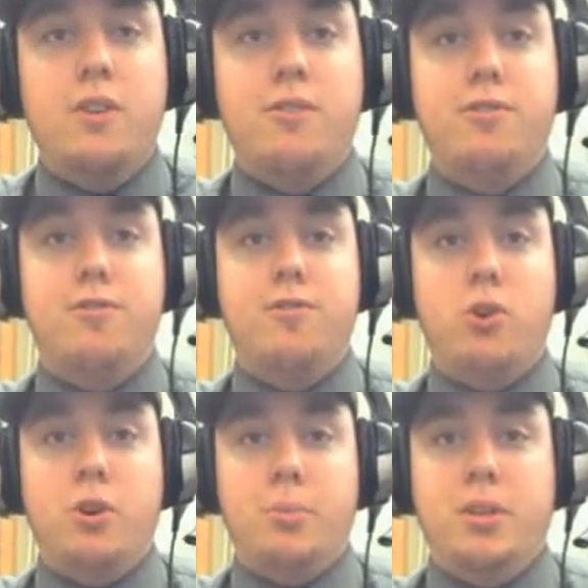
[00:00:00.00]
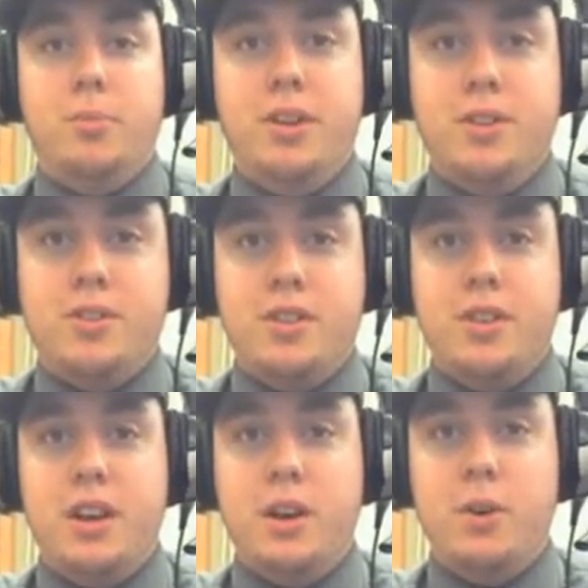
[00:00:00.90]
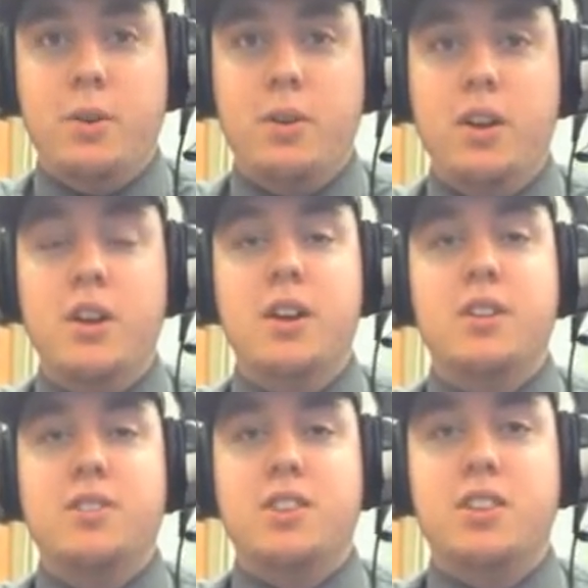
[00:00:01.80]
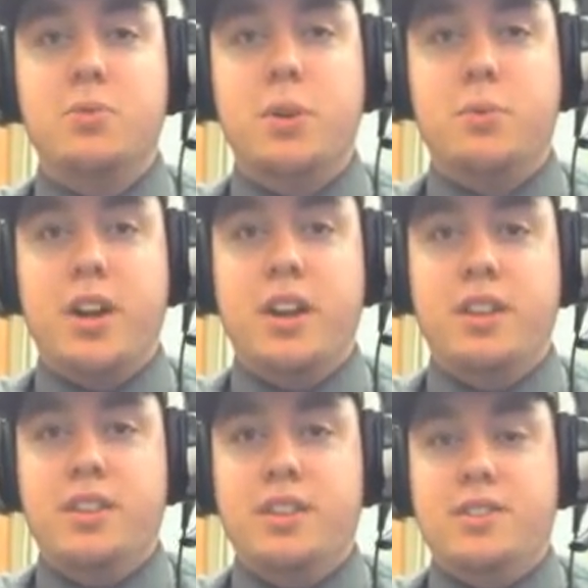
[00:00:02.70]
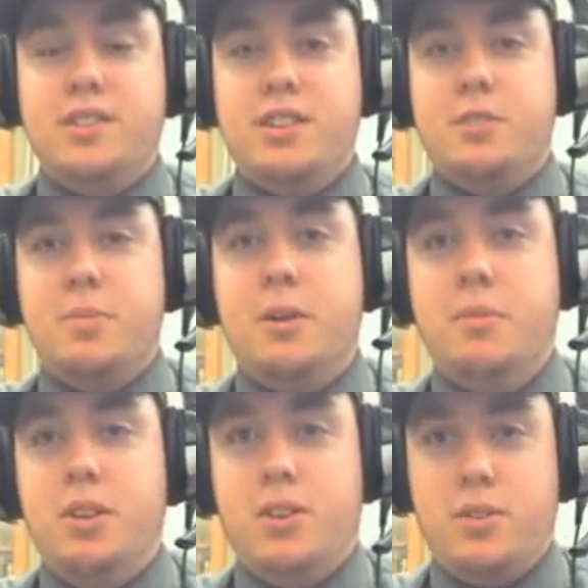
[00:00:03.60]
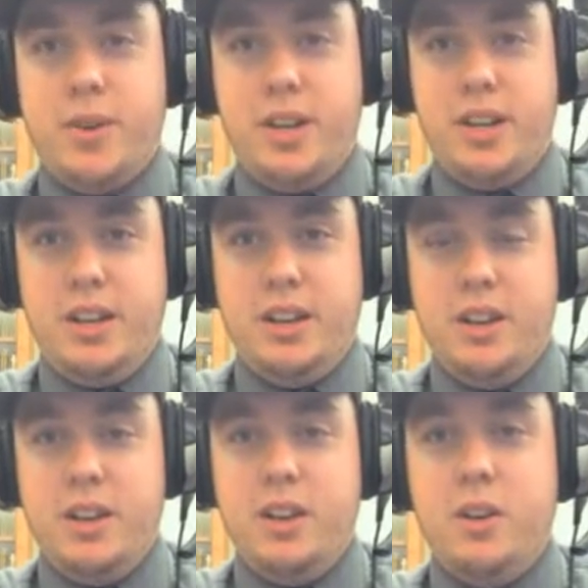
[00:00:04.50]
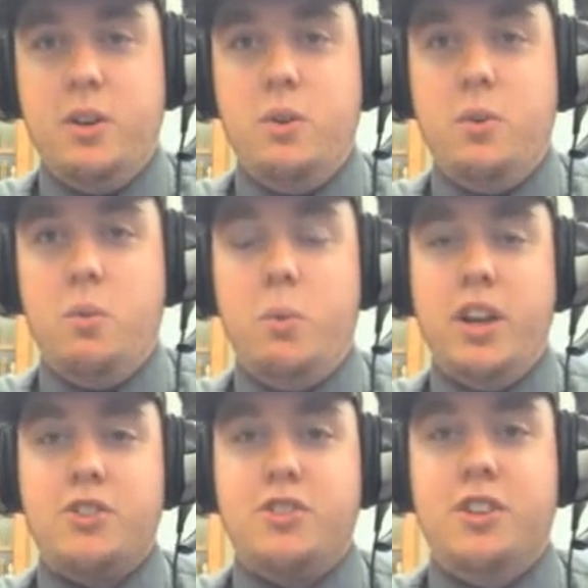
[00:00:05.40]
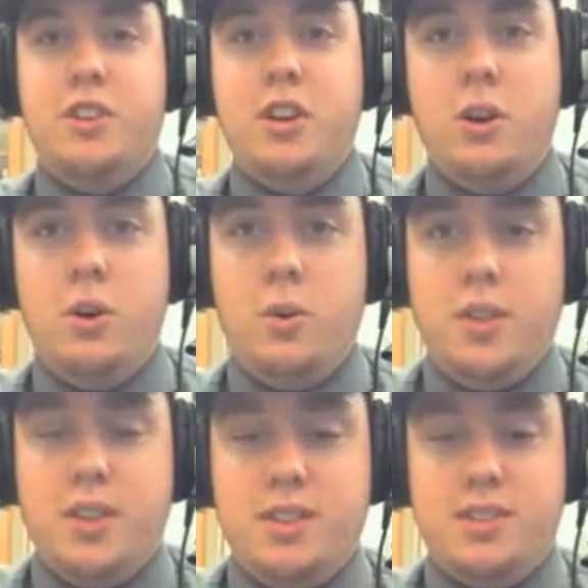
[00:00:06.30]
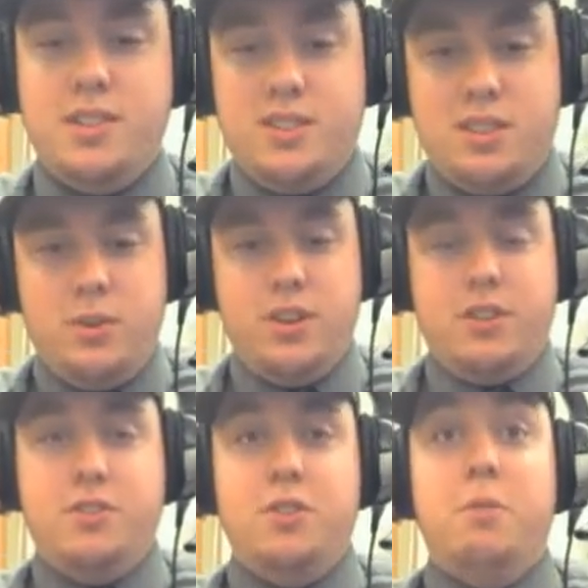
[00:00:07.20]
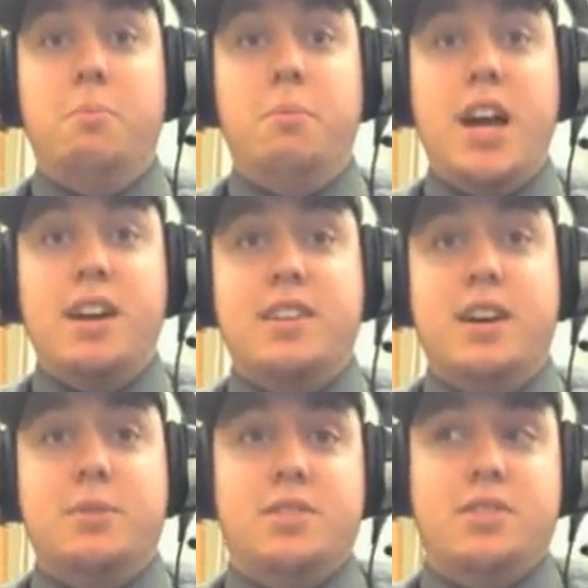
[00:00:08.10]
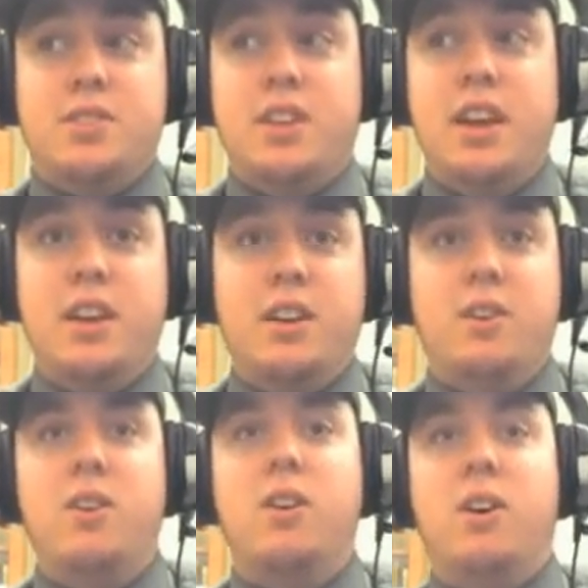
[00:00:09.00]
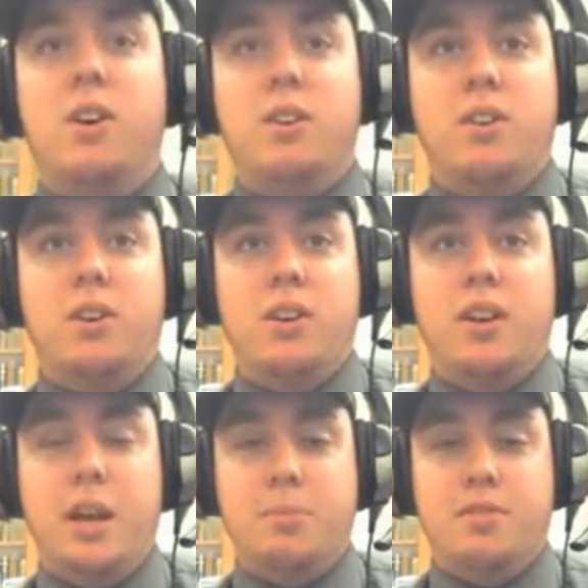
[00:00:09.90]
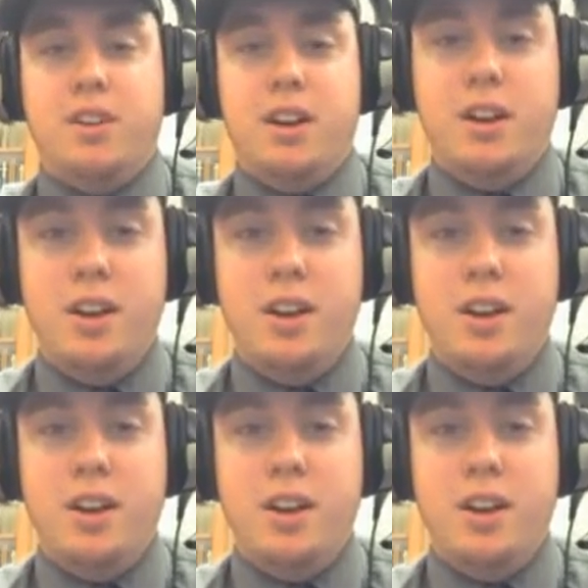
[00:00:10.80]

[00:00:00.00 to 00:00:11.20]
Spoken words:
4 millimeters. Now, since we ran this experiment already, we actually know that this is going to max out the scale on our amplifier.